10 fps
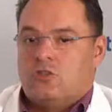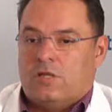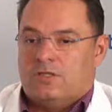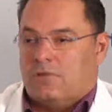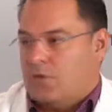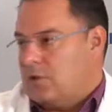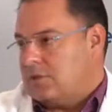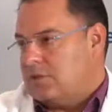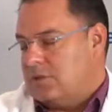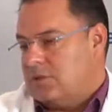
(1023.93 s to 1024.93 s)
that's the
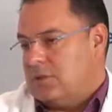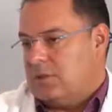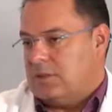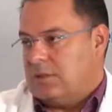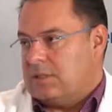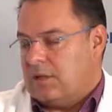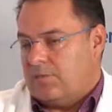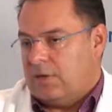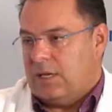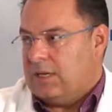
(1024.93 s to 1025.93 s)
first.
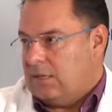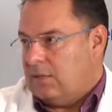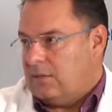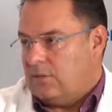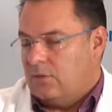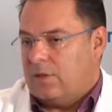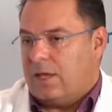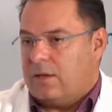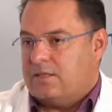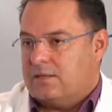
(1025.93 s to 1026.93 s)
Definitely, you
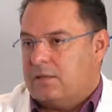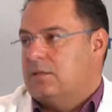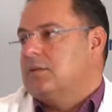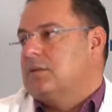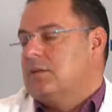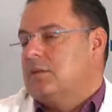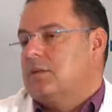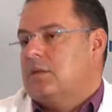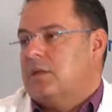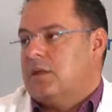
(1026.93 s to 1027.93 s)
can still
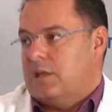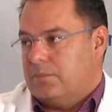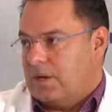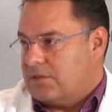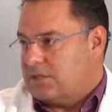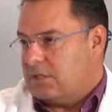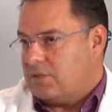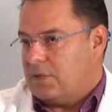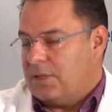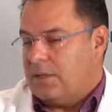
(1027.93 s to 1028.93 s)
get very sick
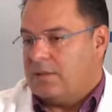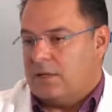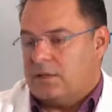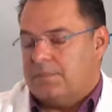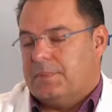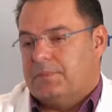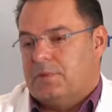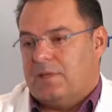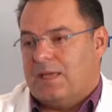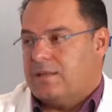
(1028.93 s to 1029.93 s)
from it. The
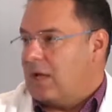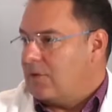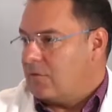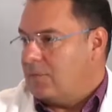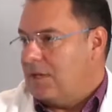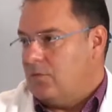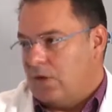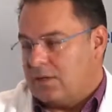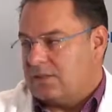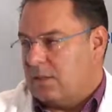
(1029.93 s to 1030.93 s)
people can die from it.
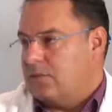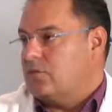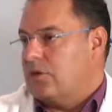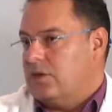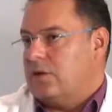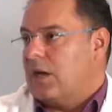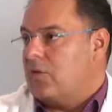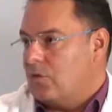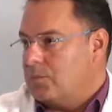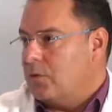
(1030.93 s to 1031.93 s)
We are starting to hear now
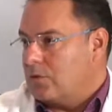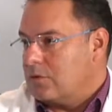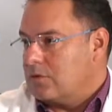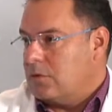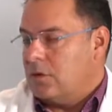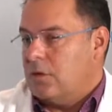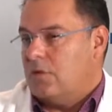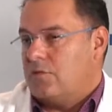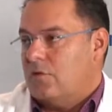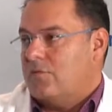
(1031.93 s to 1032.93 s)
reports
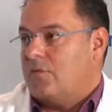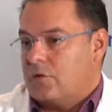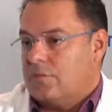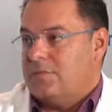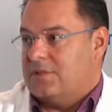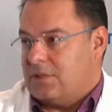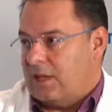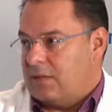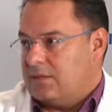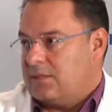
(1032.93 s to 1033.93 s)
of confirmed
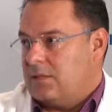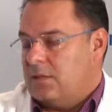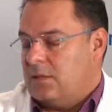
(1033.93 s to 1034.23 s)
deaths